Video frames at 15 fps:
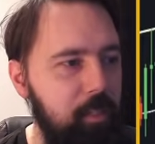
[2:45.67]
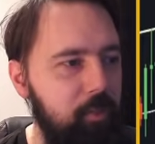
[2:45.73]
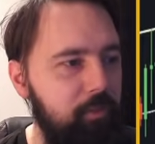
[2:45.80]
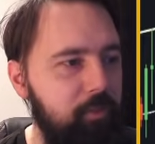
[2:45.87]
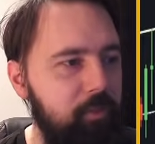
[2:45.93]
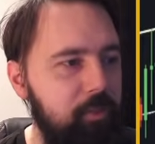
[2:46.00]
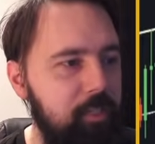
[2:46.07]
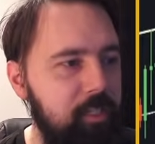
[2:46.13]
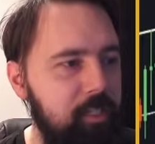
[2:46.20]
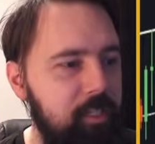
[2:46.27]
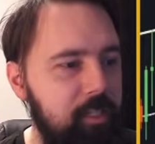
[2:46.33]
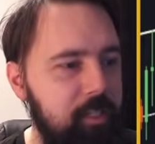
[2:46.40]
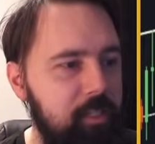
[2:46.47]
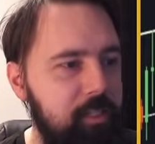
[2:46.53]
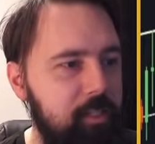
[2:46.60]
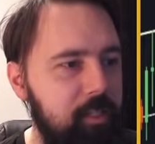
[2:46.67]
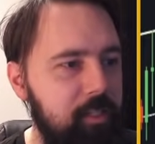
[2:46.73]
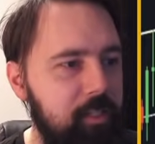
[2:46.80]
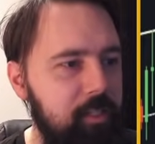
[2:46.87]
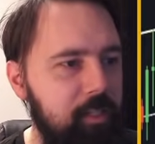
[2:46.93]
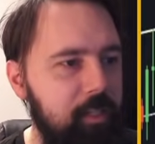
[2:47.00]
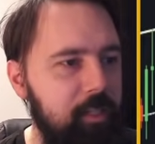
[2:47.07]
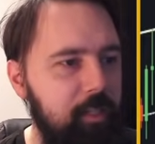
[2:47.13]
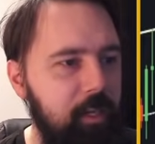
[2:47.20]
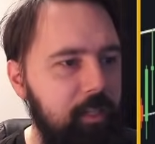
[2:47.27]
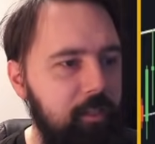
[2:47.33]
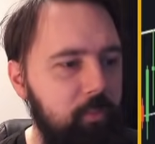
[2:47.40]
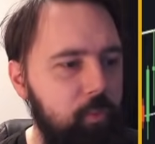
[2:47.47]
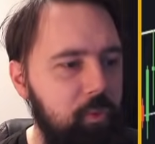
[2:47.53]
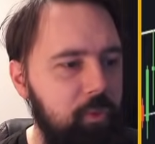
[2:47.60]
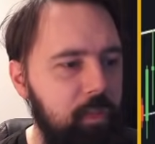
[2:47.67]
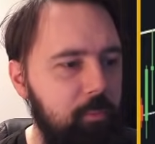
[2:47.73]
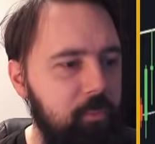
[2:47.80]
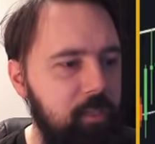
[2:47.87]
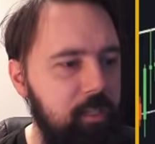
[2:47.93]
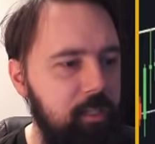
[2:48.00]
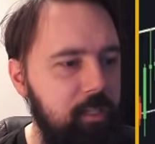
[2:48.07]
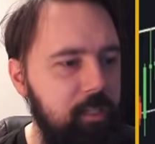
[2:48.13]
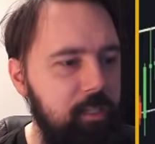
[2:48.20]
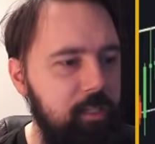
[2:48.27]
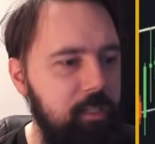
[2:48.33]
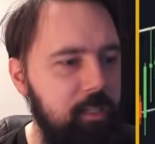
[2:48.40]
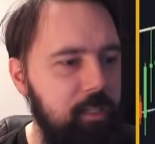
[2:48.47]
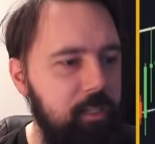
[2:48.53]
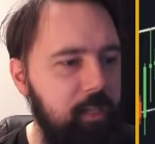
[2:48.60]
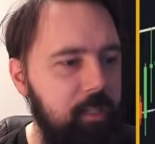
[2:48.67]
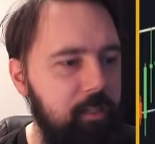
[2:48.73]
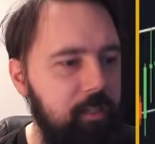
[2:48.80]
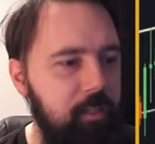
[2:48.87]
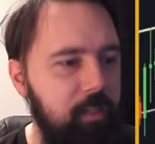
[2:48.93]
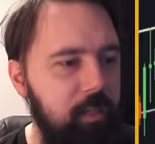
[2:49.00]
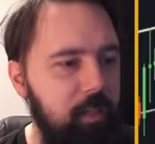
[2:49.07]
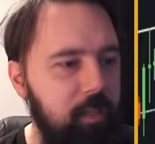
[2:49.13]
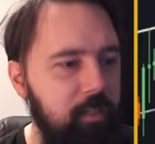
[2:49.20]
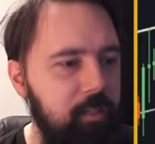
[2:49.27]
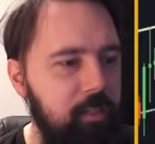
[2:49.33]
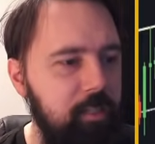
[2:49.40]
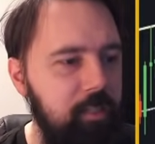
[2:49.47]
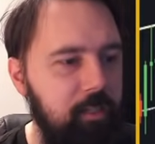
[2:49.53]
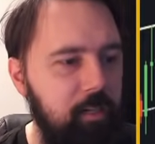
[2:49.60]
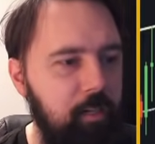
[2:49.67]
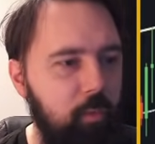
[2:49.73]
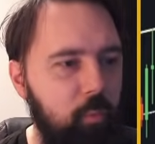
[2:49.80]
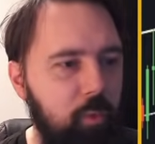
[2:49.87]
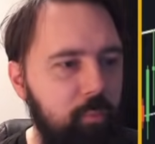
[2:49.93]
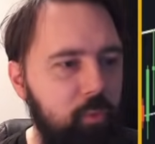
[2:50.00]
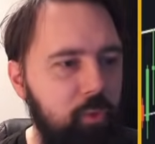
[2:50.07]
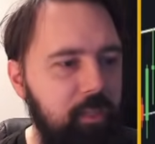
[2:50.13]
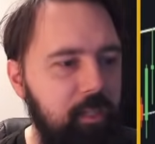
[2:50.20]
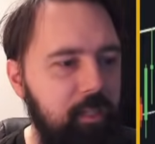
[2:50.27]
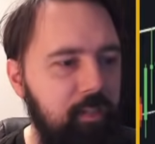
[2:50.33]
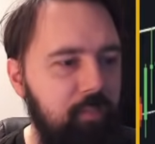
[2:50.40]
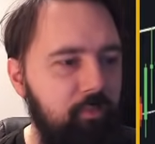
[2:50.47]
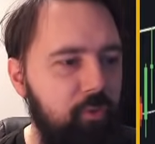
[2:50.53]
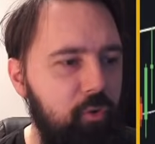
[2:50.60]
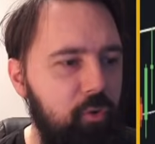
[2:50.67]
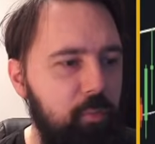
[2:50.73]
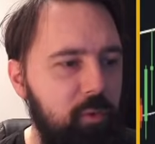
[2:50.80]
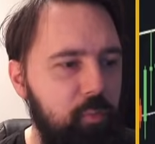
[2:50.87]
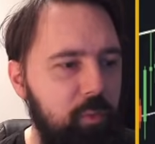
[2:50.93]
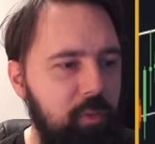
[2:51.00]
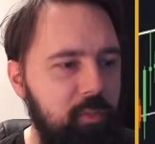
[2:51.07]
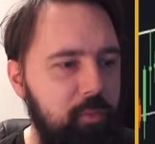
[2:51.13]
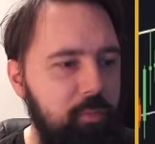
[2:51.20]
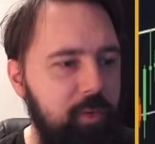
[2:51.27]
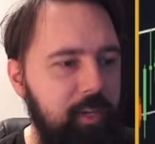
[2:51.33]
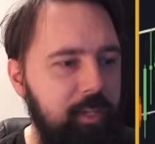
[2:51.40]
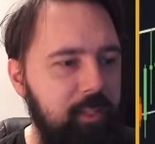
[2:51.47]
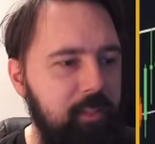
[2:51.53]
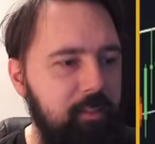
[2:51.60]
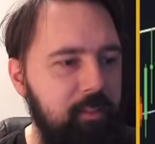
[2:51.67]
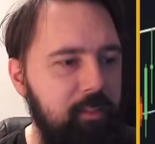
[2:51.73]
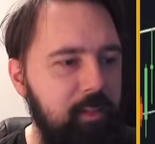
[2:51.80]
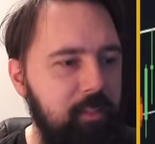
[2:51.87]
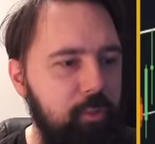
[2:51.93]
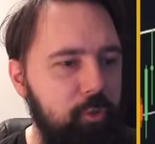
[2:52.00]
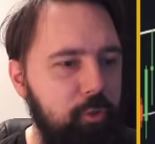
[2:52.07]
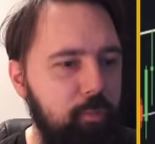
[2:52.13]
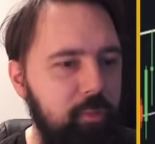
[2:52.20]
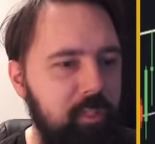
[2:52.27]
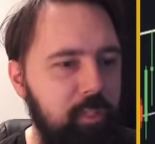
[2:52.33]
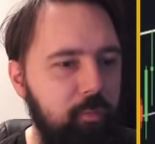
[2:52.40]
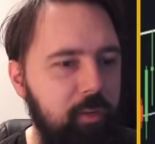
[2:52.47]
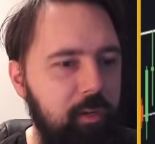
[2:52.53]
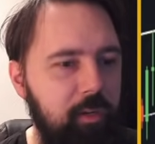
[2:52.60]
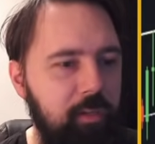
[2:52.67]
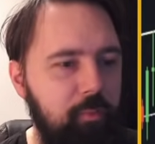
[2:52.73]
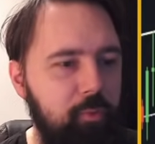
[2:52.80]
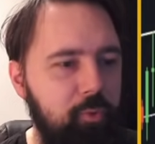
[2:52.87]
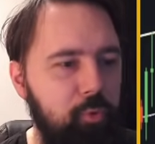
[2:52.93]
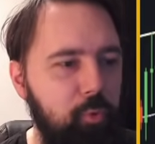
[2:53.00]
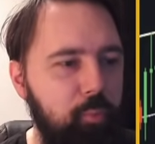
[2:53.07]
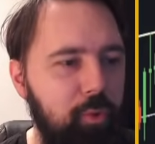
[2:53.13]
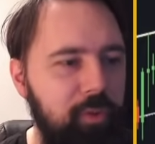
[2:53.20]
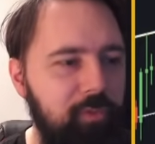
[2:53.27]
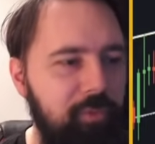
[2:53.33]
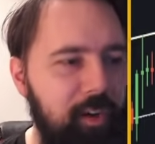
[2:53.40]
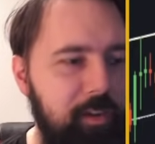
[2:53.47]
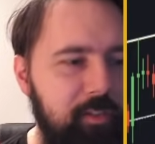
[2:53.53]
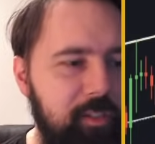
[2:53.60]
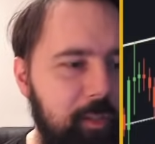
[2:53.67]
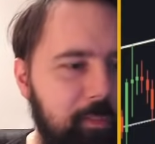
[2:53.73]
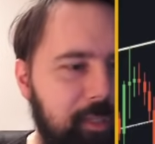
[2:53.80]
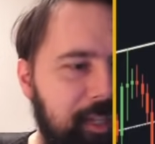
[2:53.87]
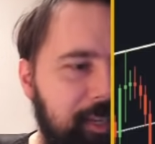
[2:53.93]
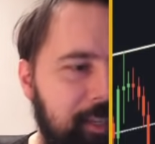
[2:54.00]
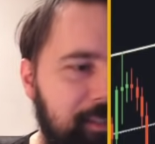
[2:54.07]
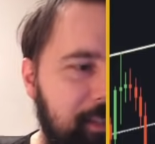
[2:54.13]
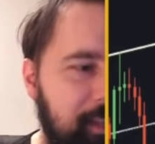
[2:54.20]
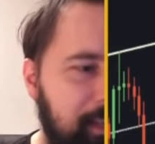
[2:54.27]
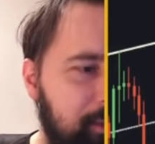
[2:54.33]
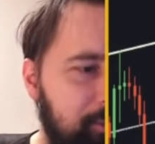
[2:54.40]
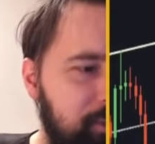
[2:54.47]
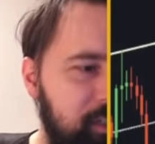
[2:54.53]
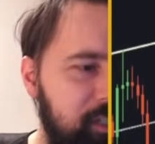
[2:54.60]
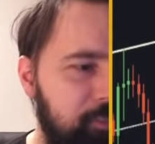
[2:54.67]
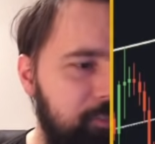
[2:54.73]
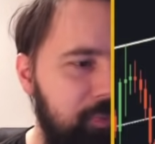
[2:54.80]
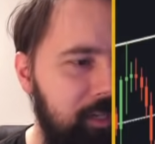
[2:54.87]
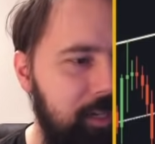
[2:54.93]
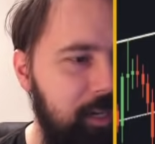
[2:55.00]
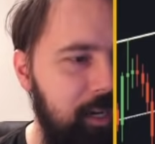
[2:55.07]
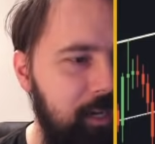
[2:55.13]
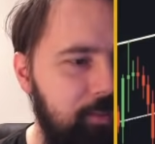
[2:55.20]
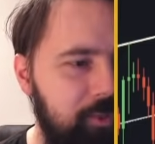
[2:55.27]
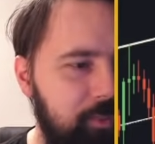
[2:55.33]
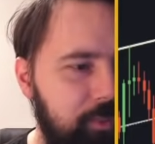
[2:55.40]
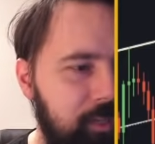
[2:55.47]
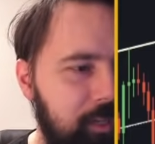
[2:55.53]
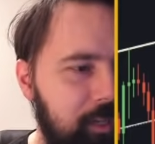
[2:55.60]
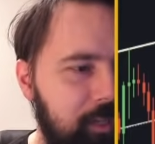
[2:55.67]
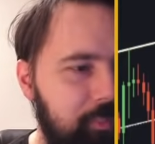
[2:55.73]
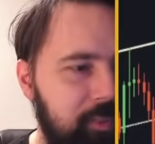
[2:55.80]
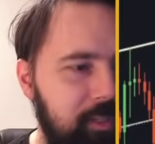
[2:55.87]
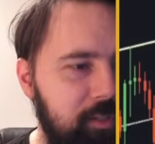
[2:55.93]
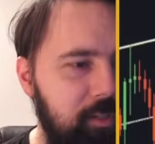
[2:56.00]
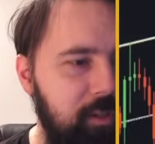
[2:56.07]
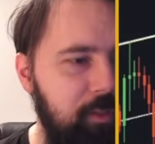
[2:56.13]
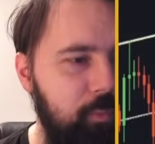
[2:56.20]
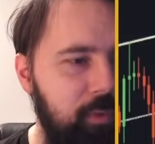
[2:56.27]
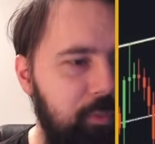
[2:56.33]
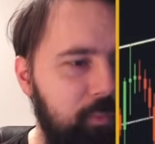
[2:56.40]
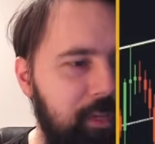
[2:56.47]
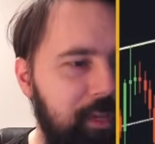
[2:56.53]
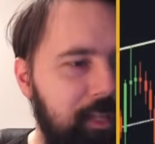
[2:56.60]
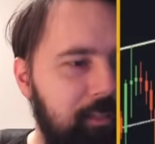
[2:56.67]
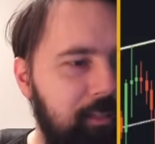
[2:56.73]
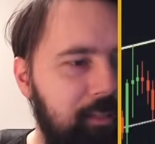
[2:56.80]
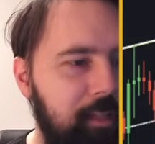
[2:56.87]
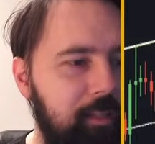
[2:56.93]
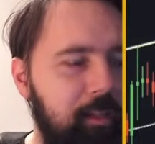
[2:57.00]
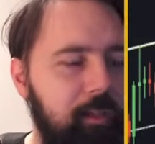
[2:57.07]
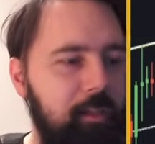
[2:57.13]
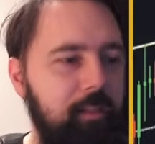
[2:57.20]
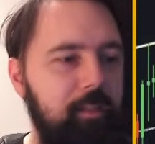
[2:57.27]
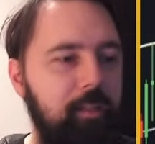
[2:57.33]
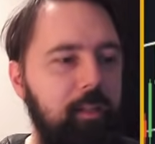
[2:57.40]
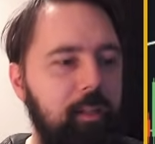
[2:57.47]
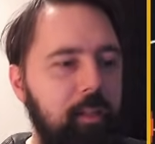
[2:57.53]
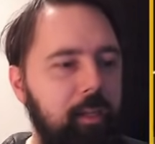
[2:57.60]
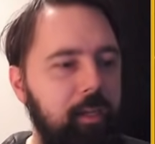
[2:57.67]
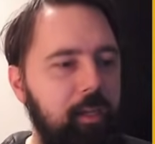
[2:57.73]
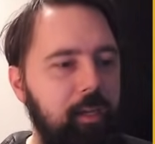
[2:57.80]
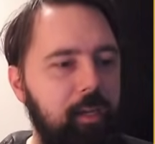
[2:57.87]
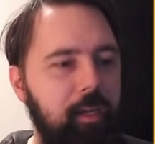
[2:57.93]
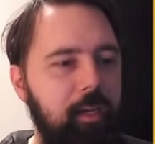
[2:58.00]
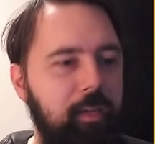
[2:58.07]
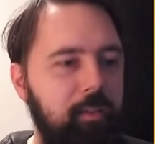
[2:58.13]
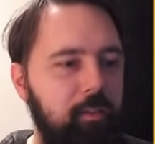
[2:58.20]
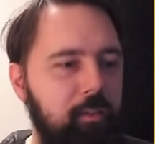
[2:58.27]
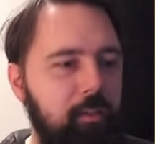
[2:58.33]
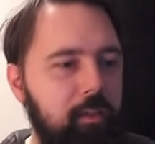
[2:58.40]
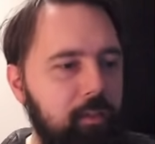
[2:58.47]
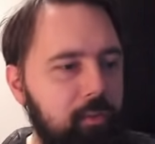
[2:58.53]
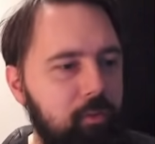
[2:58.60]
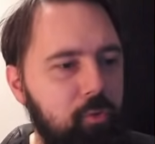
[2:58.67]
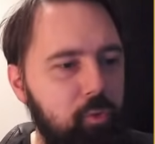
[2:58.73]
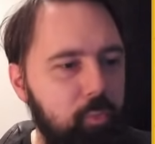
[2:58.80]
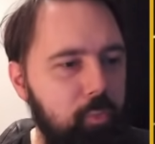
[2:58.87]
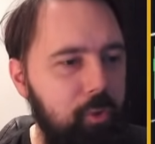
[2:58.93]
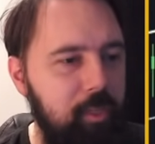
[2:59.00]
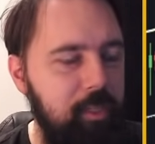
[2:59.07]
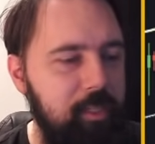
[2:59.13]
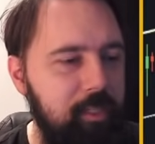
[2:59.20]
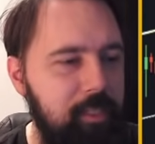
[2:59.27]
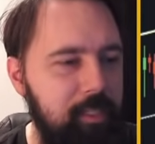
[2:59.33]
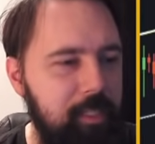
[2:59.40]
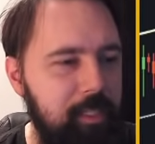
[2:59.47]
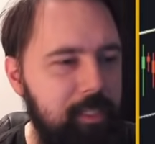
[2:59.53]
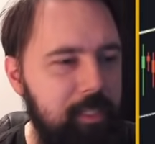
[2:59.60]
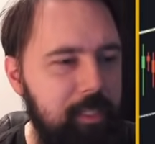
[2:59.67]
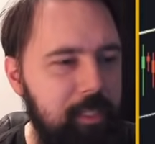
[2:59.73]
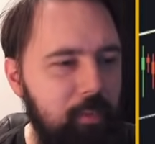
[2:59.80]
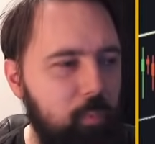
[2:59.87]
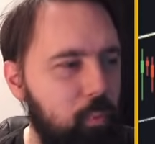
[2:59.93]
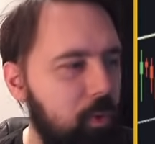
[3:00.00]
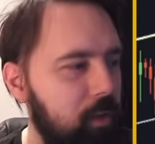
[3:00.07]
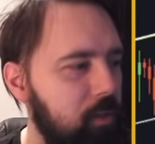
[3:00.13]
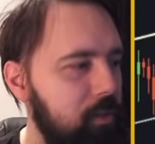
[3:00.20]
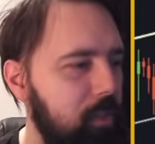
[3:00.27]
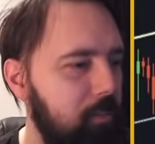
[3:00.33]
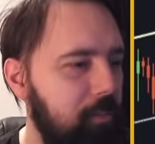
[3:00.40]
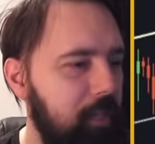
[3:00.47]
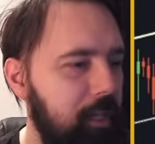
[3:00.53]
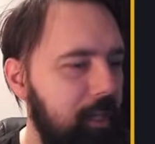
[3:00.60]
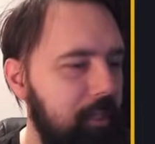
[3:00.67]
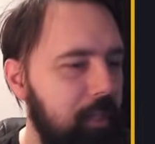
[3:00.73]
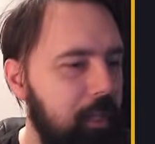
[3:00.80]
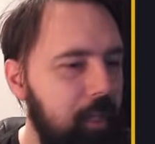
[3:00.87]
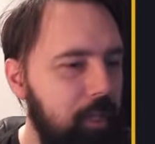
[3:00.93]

line of resistance that's sitting at, what number is it is sitting at? This is sitting at 1.84, but once you break that, the target should be somewhere around 2.5 or something like that, which is pretty high, depends on when we get to that target. 2.61 or something like that.